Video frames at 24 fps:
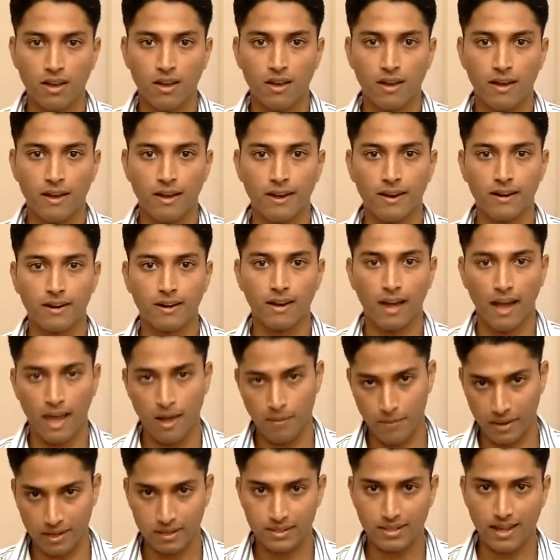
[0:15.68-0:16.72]
And I
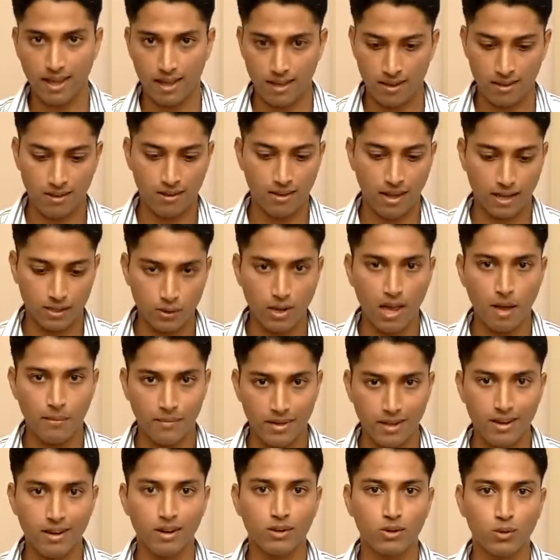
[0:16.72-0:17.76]
am actually I'm
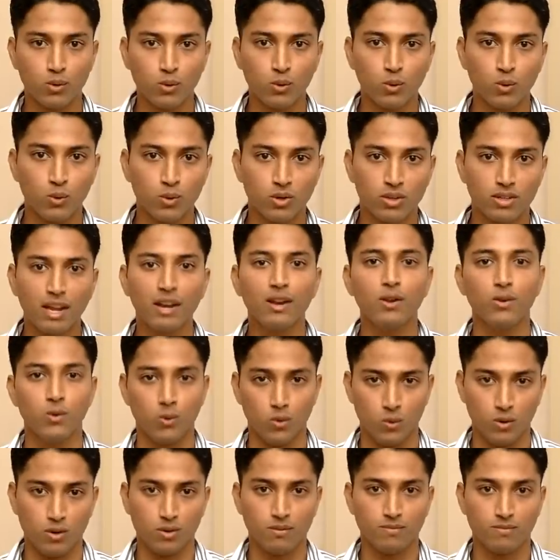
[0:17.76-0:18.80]
here to tell
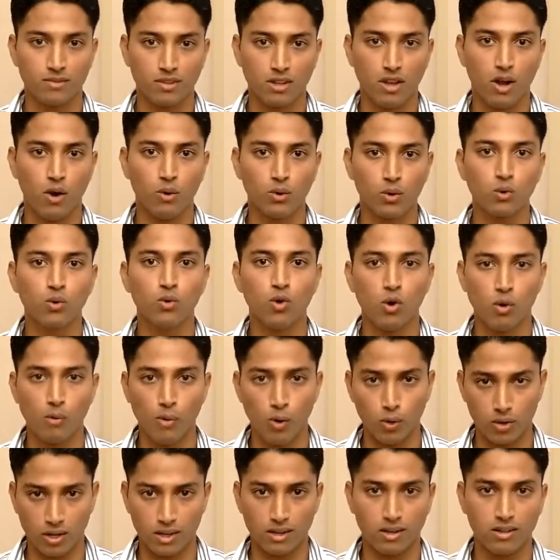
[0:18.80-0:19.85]
you how to go
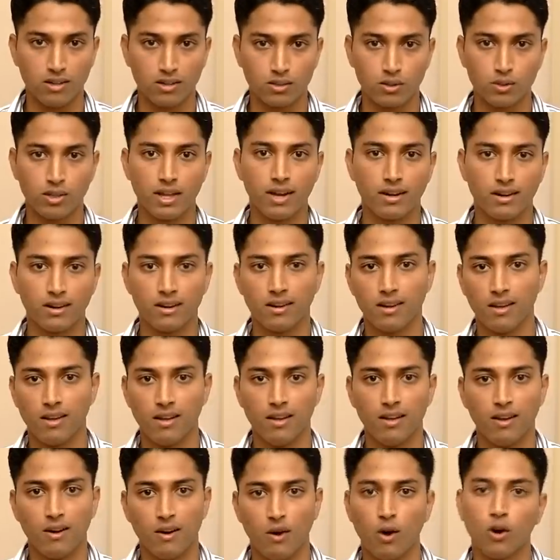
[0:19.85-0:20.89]
about it so that
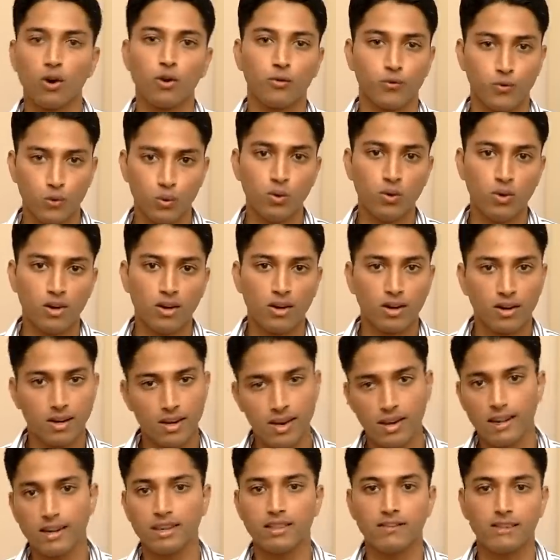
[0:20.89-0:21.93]
all of you
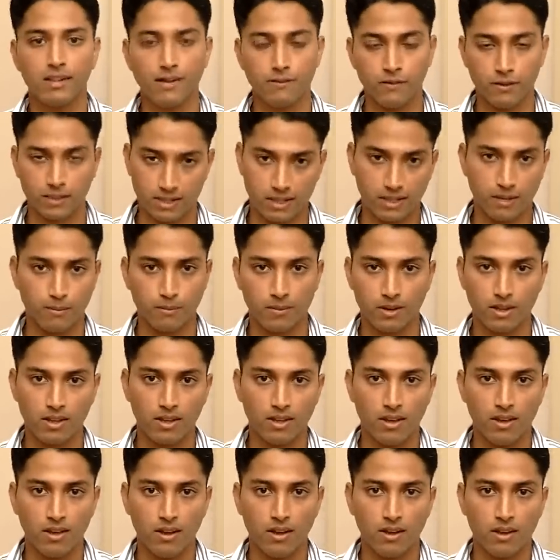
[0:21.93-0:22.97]
clear it in the very first attempt.
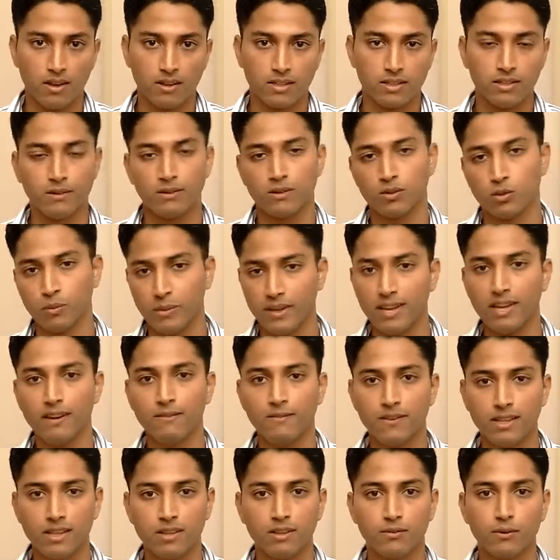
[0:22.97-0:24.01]
See, to begin
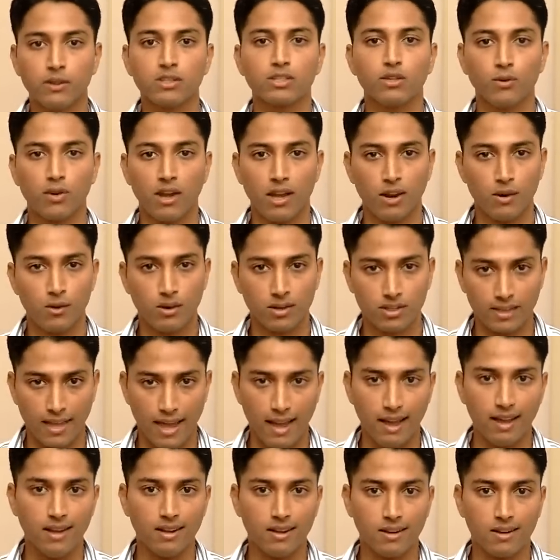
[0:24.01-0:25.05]
with, first of all, I would like to
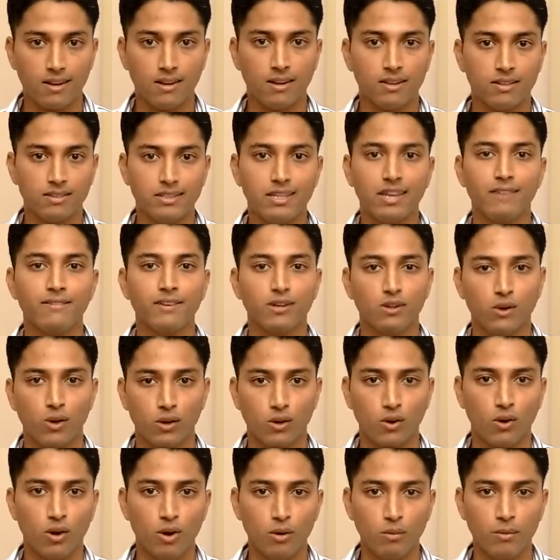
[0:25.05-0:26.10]
thank
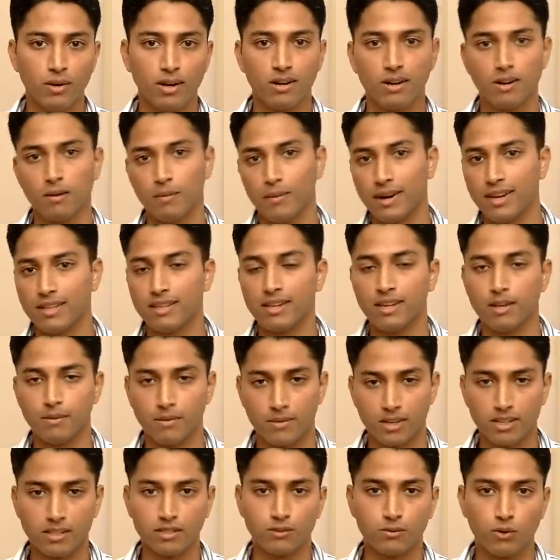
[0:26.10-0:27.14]
jwin.com and Manidhaniyam
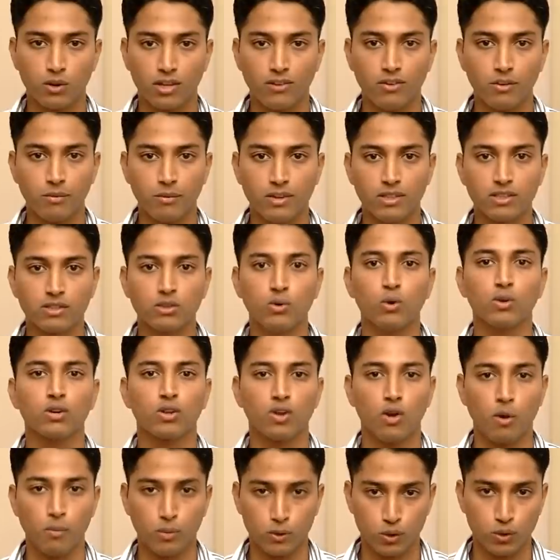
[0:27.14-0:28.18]
Trust for giving me this
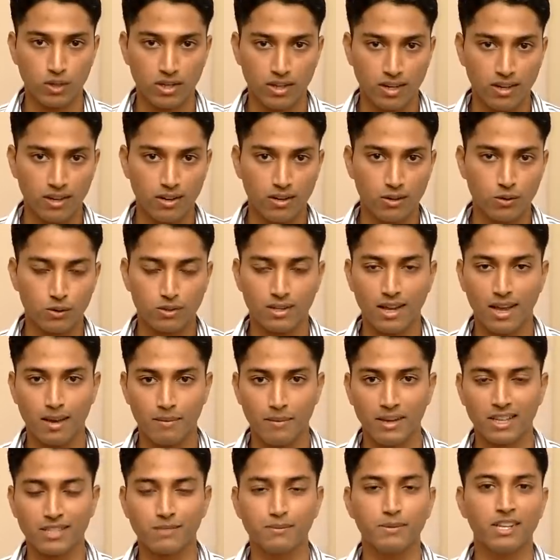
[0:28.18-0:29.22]
golden opportunity to share
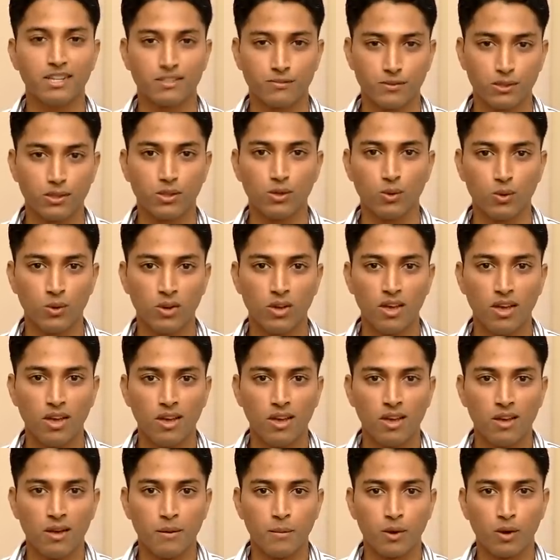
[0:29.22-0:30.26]
my experience with you.
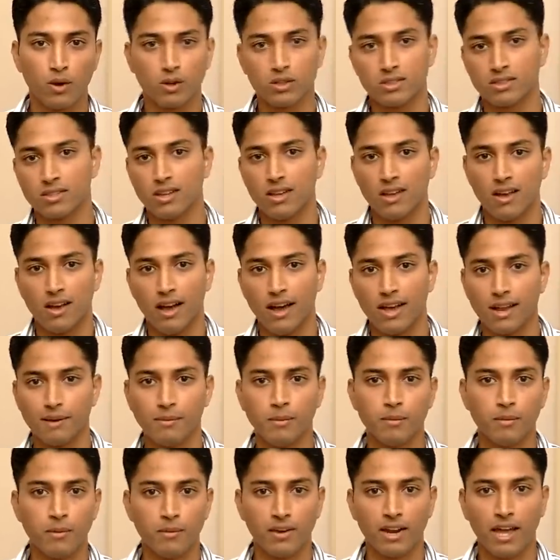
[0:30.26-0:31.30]
Because I
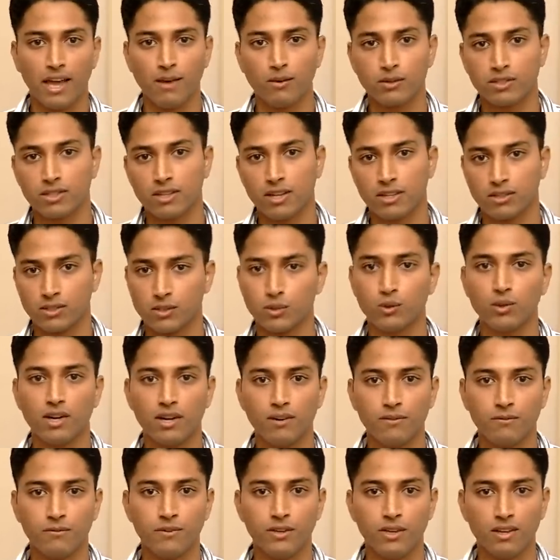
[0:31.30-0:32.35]
remember when I was a
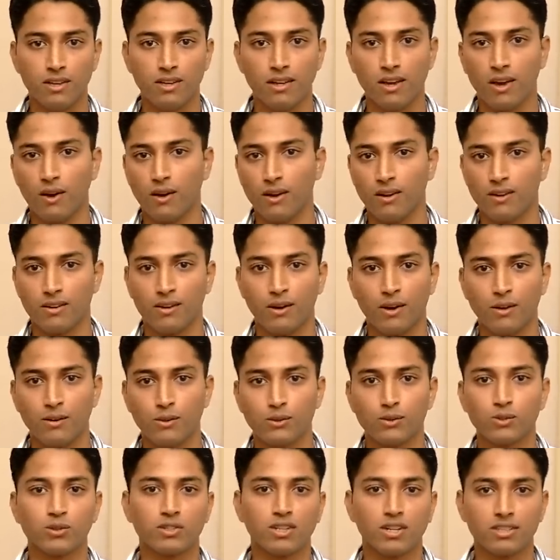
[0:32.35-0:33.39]
student, I
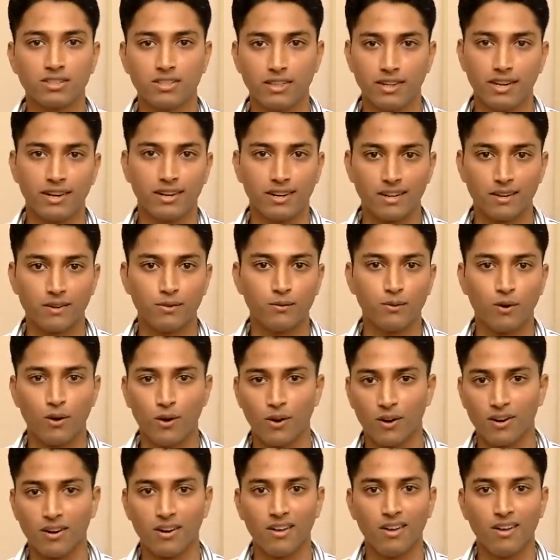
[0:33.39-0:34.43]
used to search the net
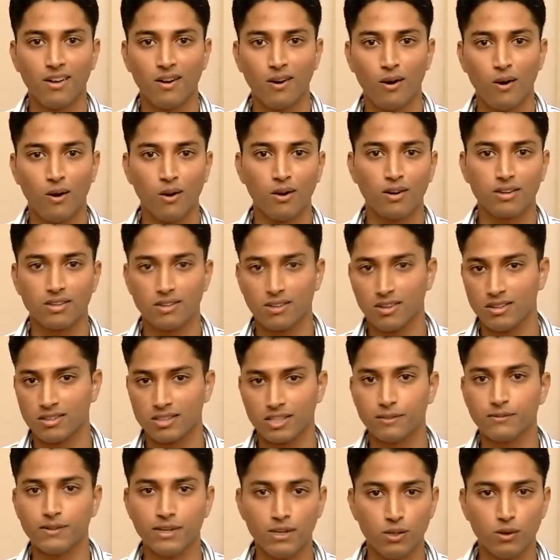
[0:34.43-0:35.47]
for all
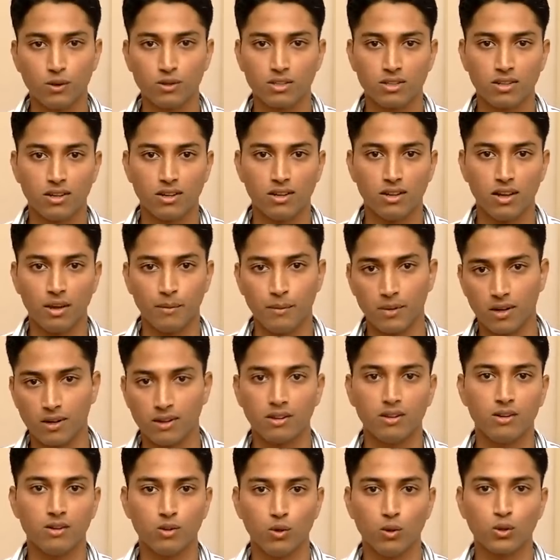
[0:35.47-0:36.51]
such videos. I mean,
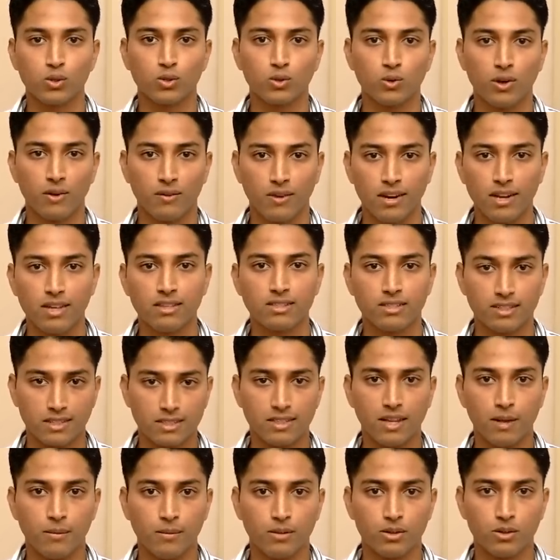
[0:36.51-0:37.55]
those who have cleared this
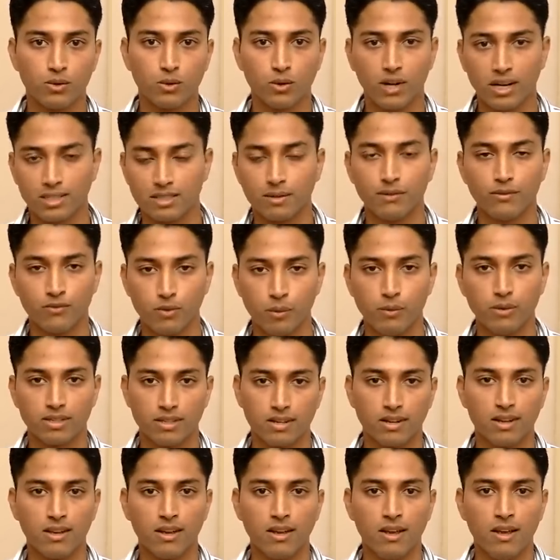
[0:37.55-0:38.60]
exam to get some
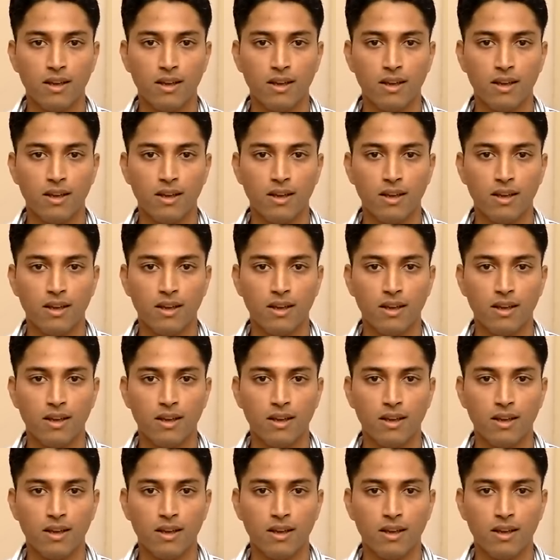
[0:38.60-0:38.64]
information.